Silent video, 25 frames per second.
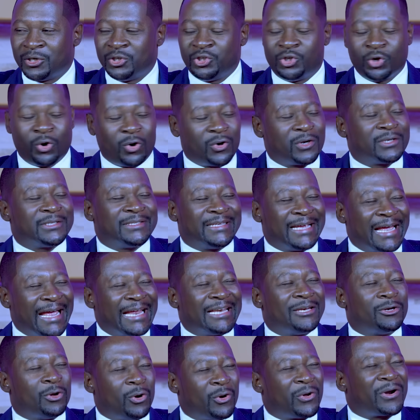dogs
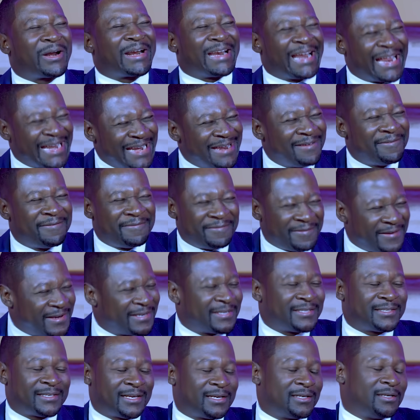had already
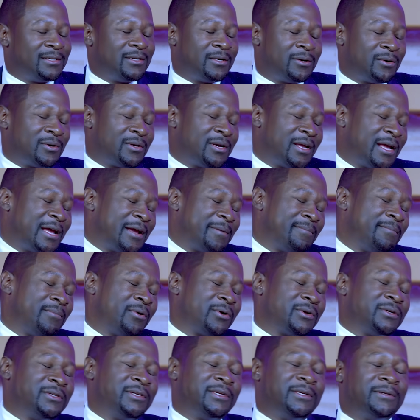feasted on her
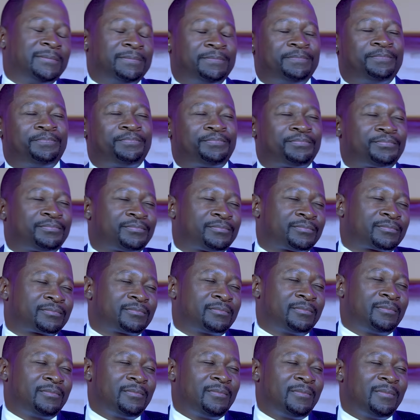body.
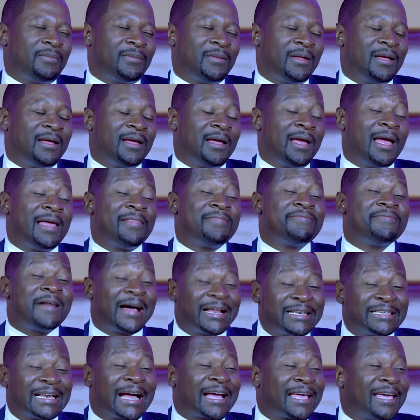And
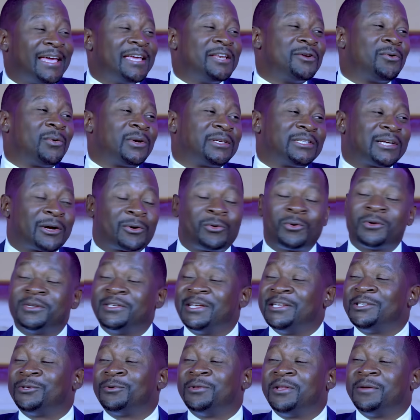that again was
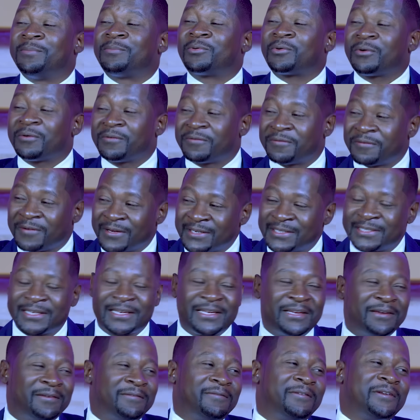according to the prophecy
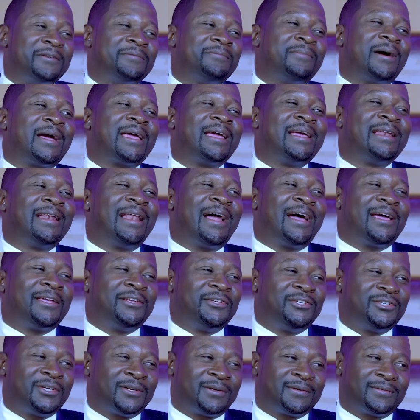given by
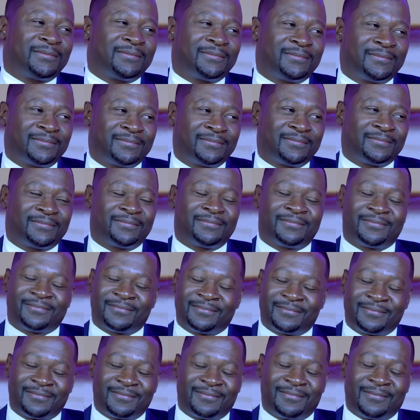Elijah.
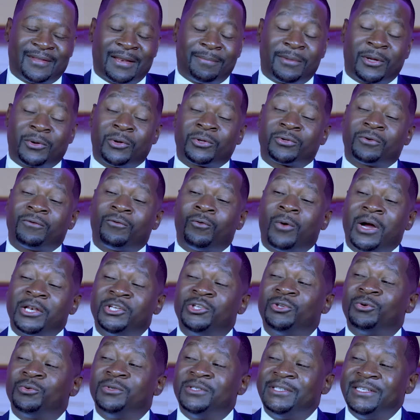Because of
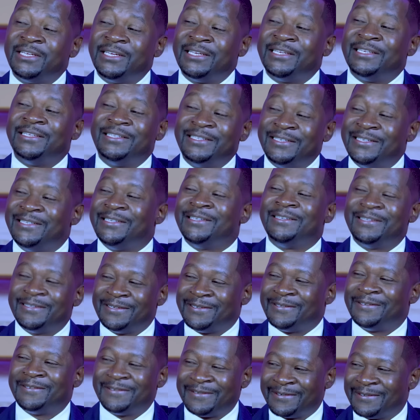what you did
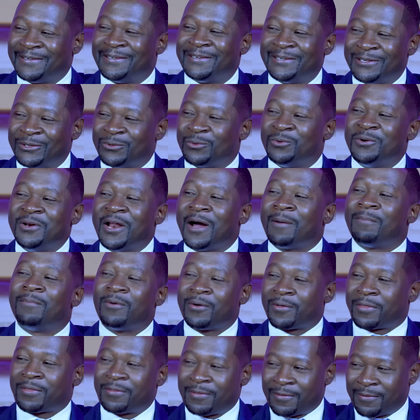to
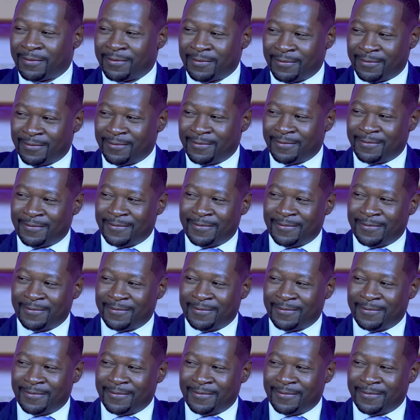Naboth.